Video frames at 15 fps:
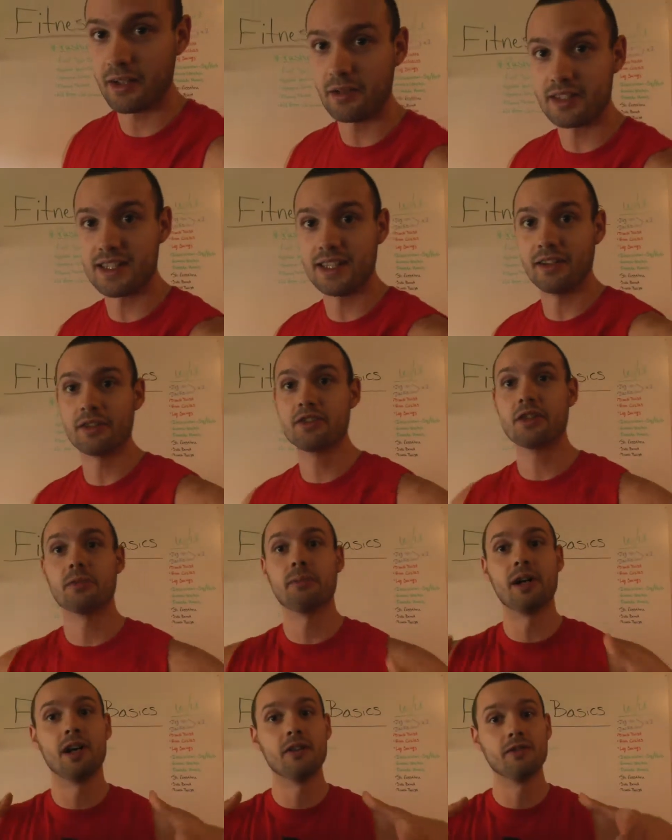going to tilt
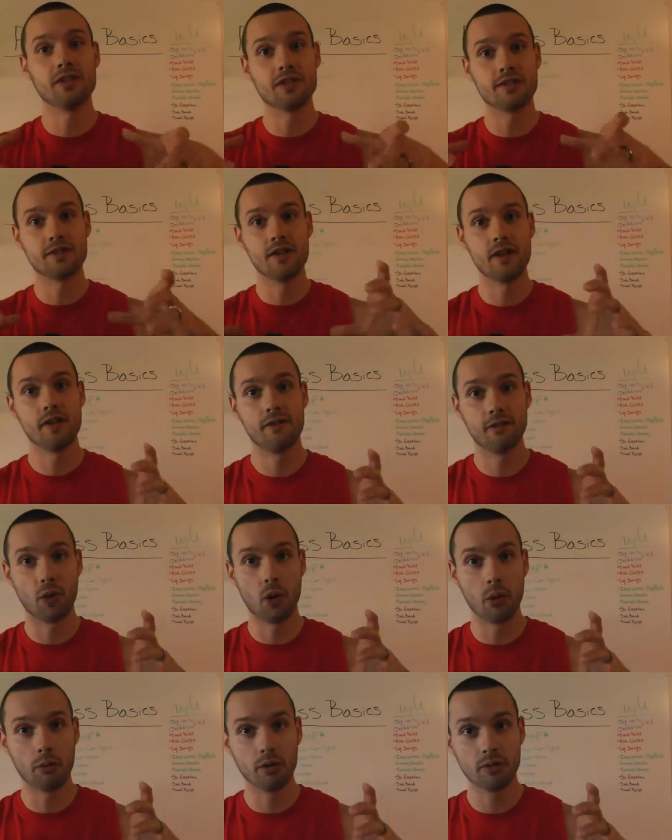your pelvis
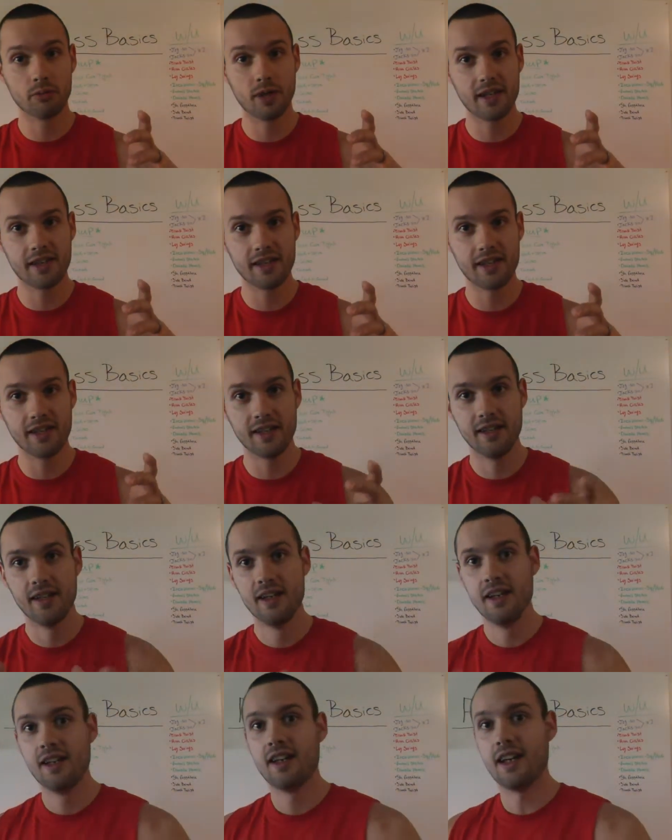forward with it,
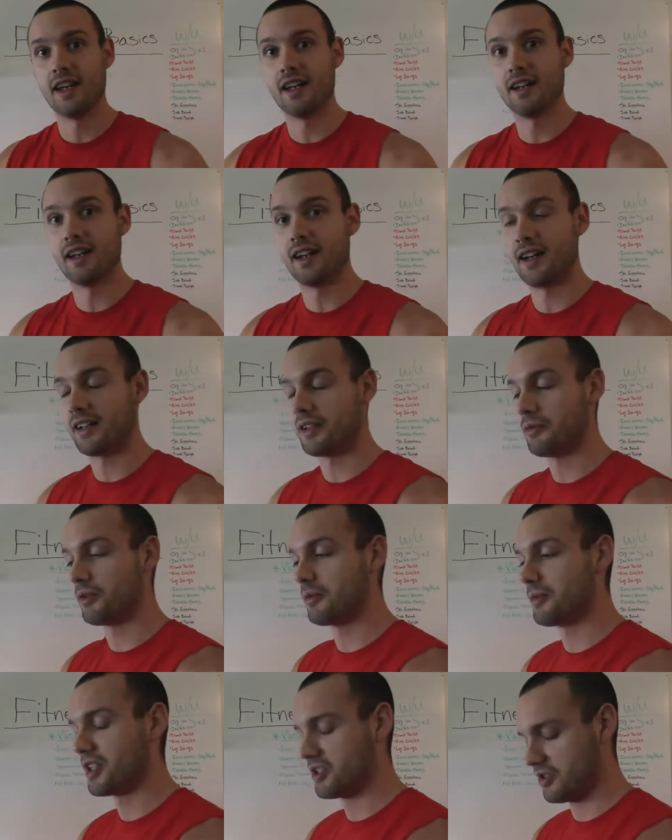and you
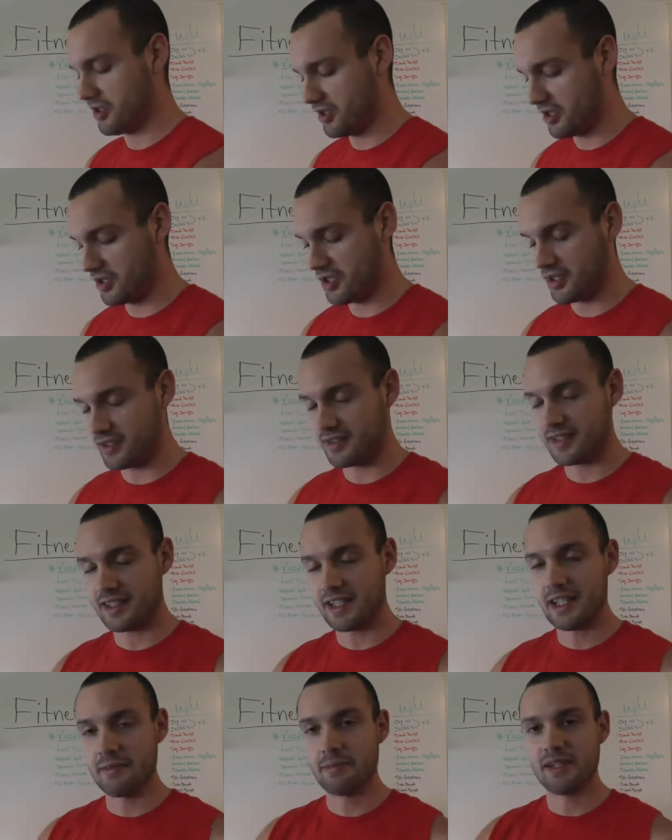want to make sure you're just
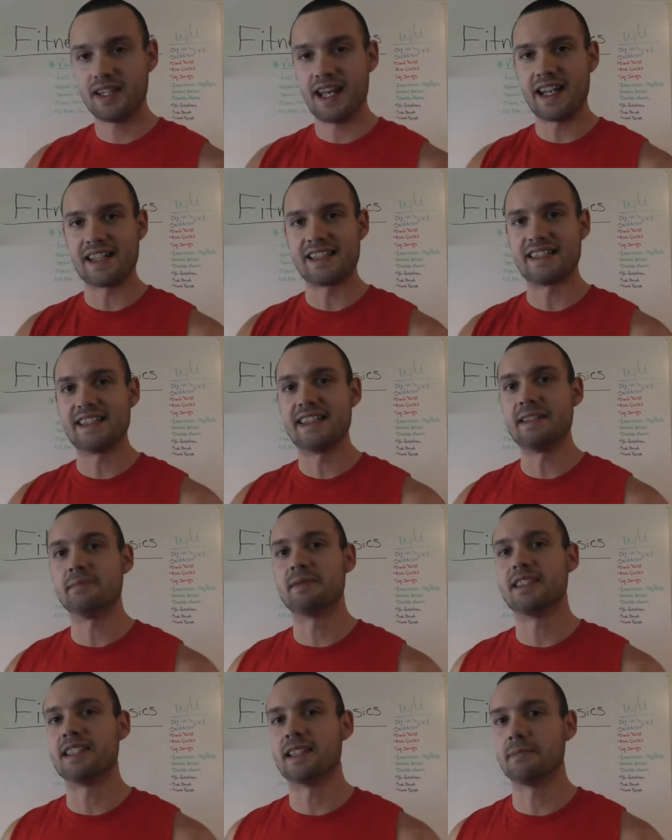keeping that
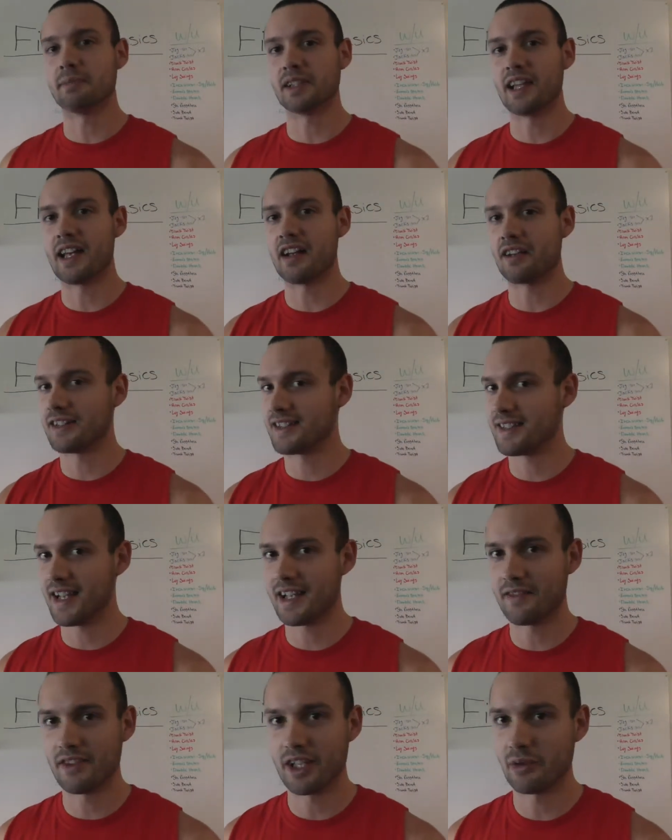deep layer
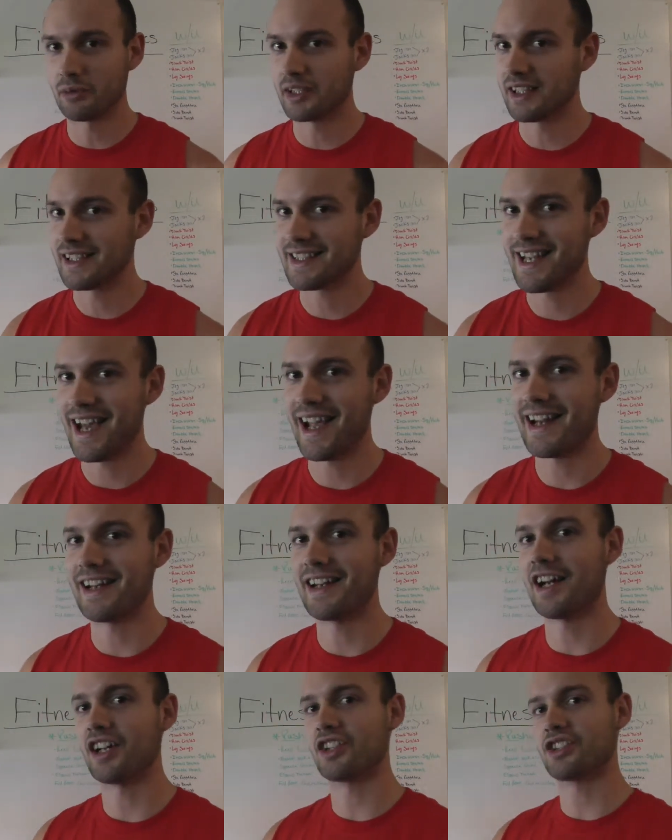inside of there really
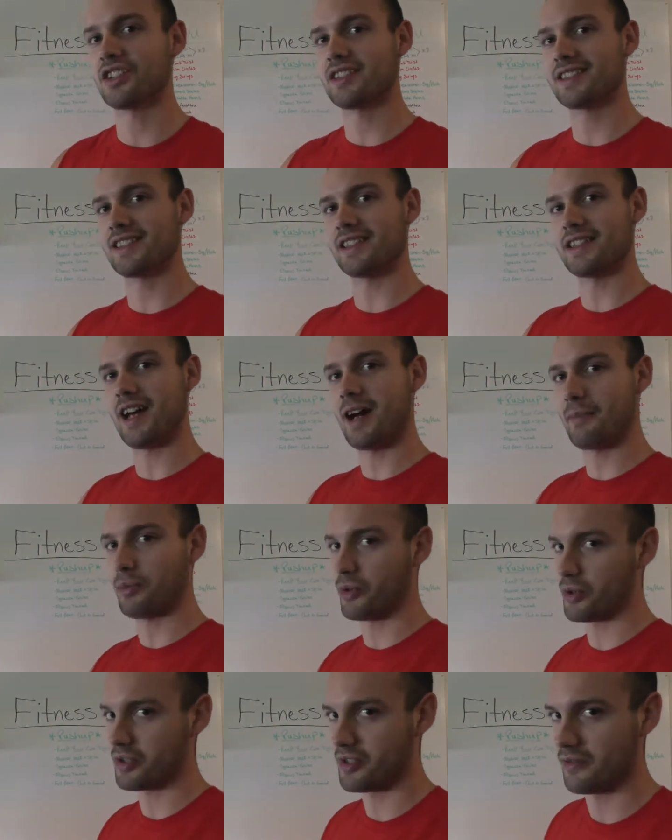tight, not just the top
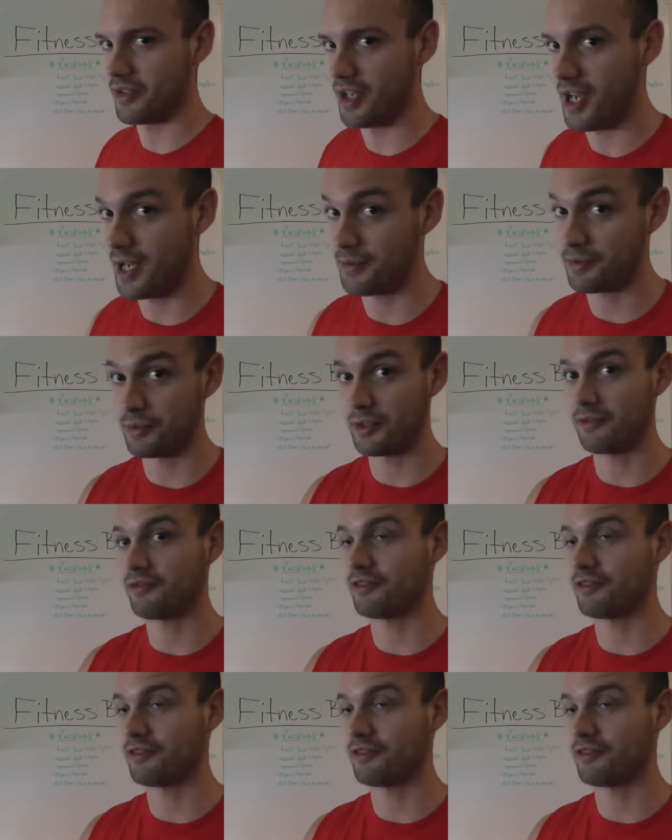portion of your abs when you